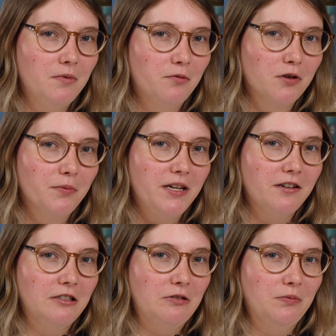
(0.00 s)
before we
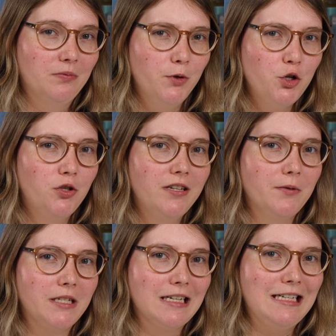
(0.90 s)
go, we should see
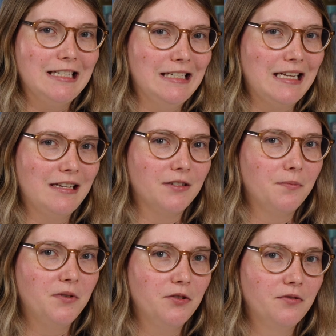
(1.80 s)
what Tiny Zendaya's up to.